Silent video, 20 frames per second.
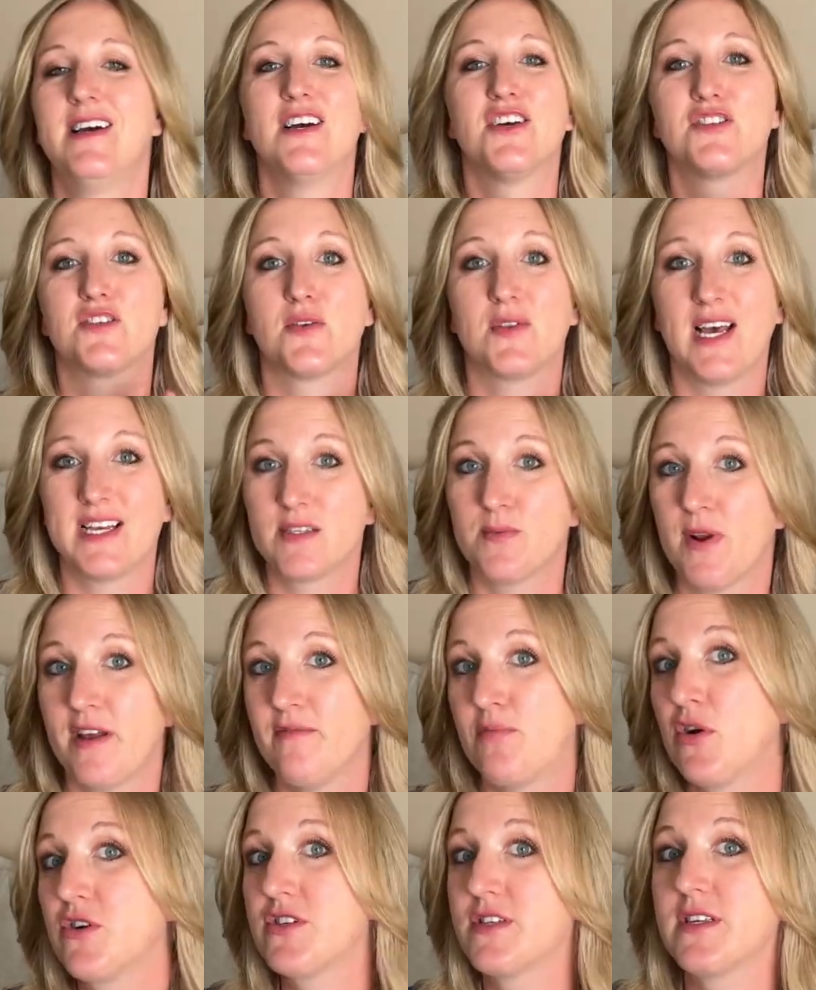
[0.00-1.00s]
So that's what I've
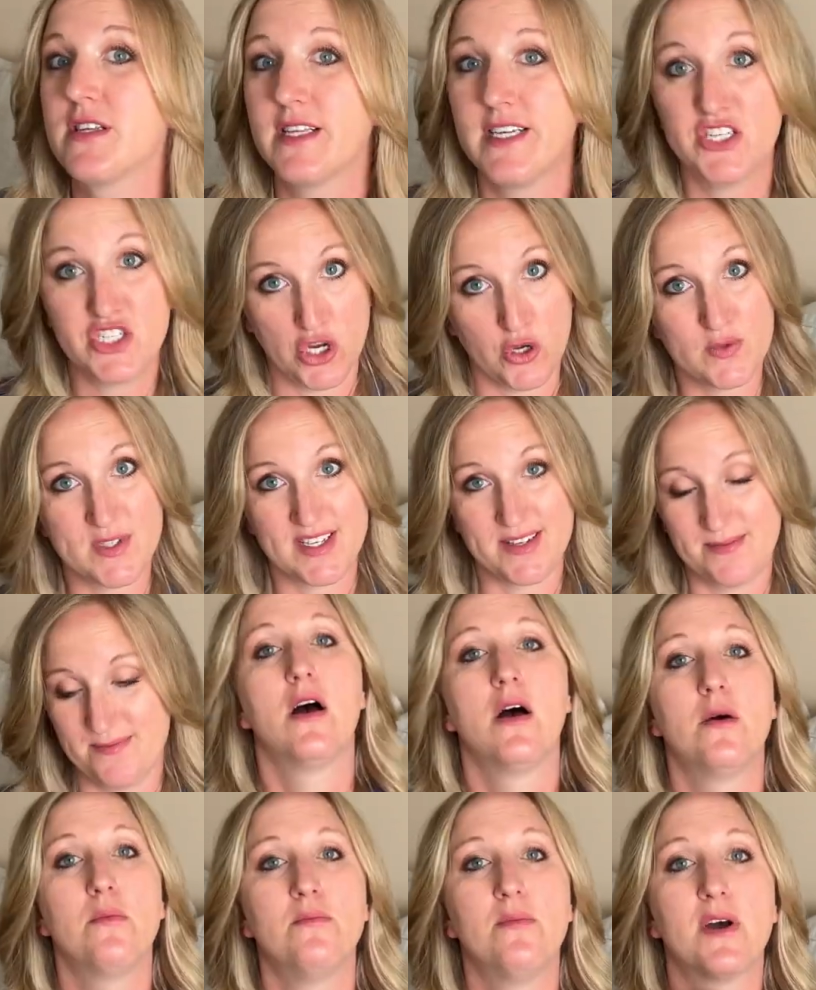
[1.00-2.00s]
personally chosen.
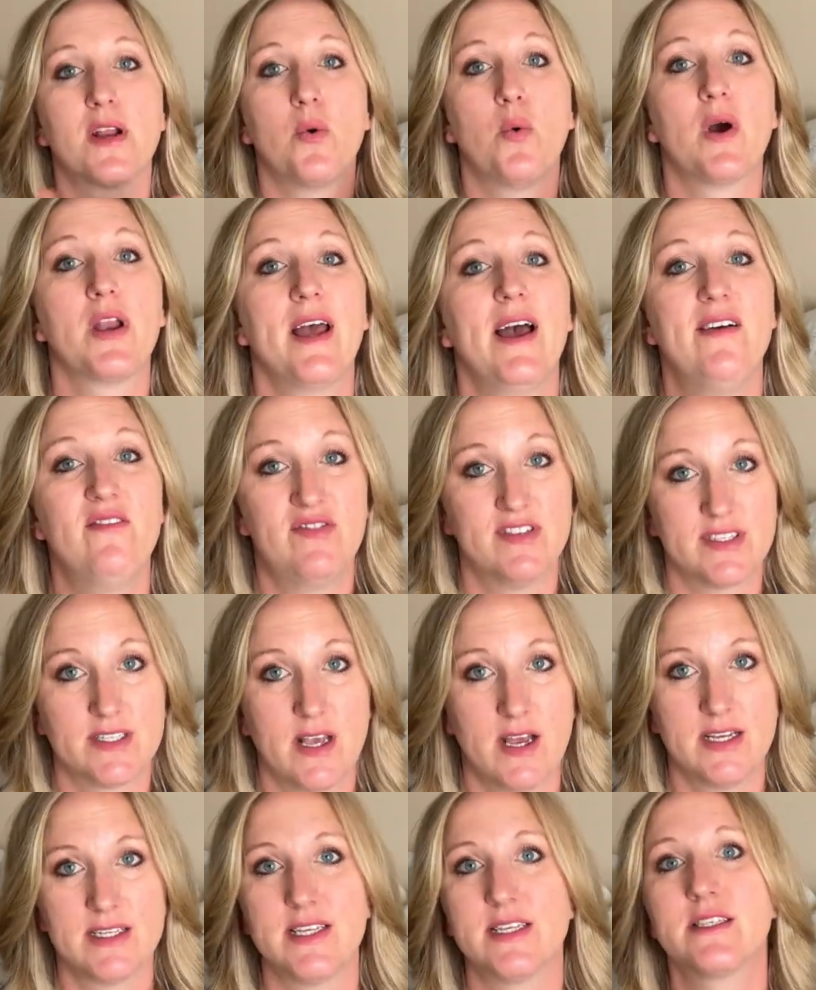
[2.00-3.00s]
But I want to
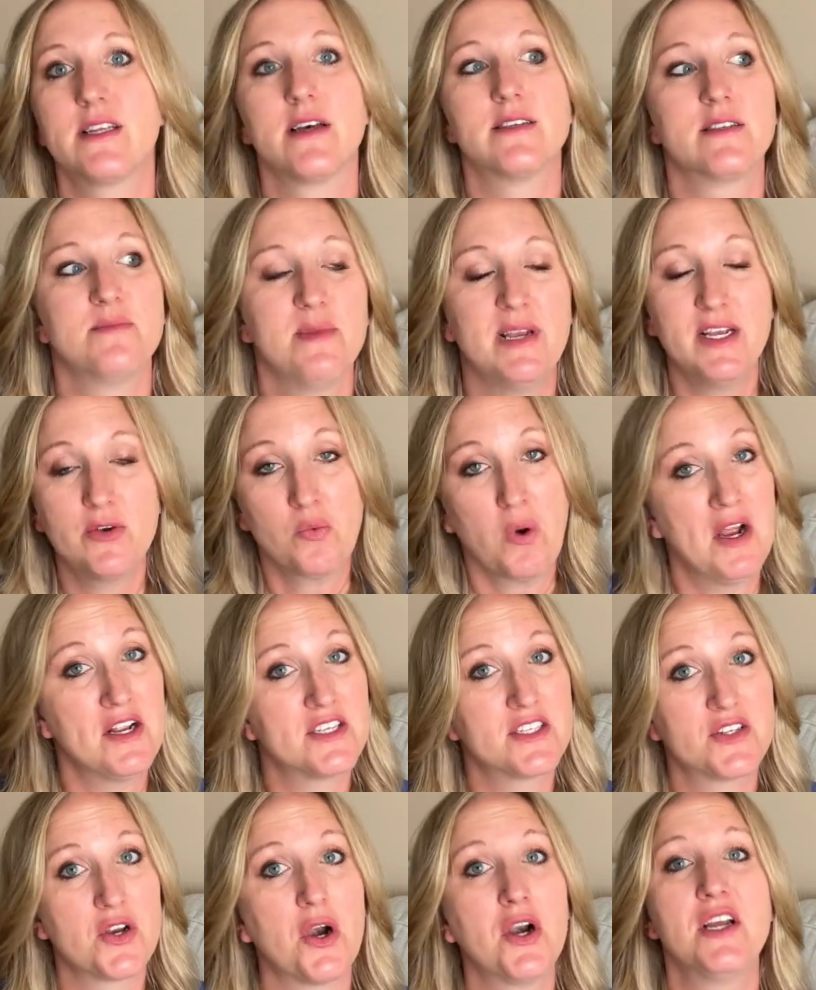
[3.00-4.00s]
emphasize that doesn't mean Right
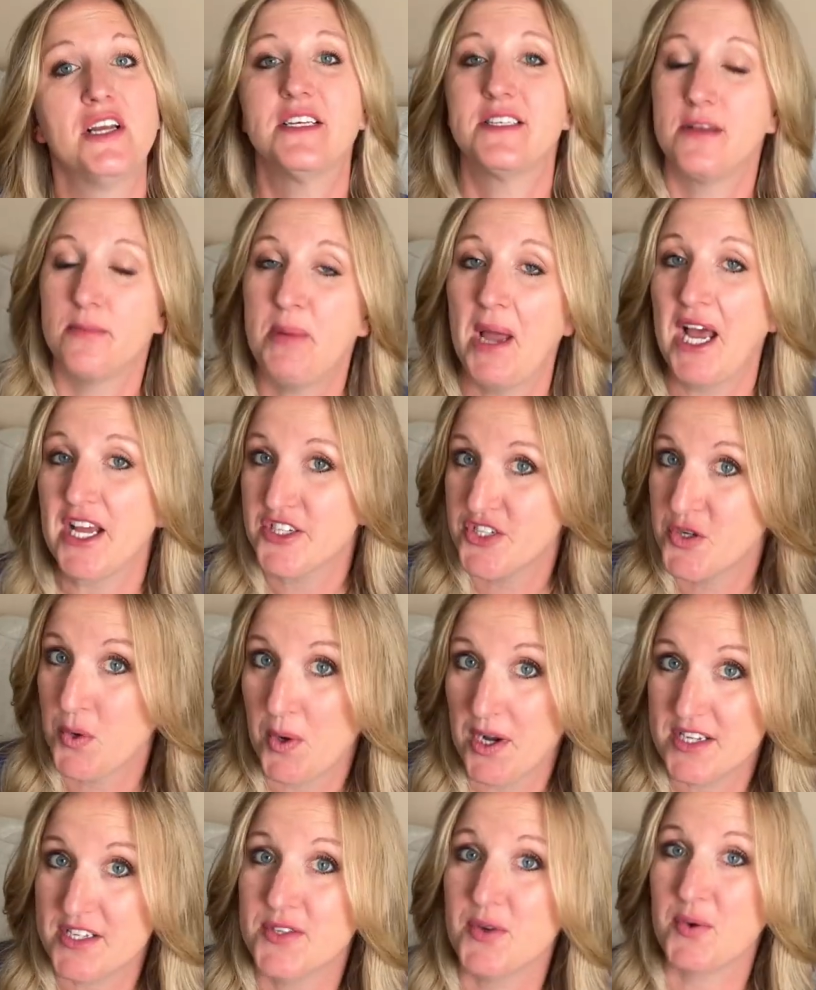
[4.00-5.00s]
Start is a bad
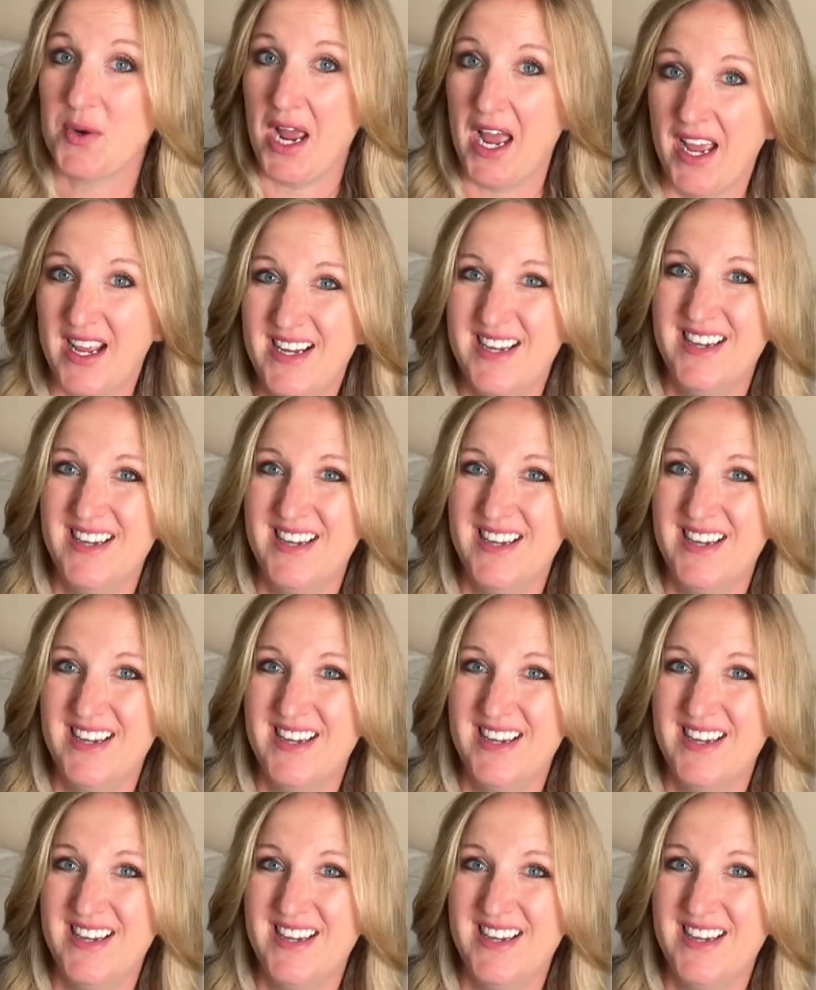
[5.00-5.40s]
choice, okay?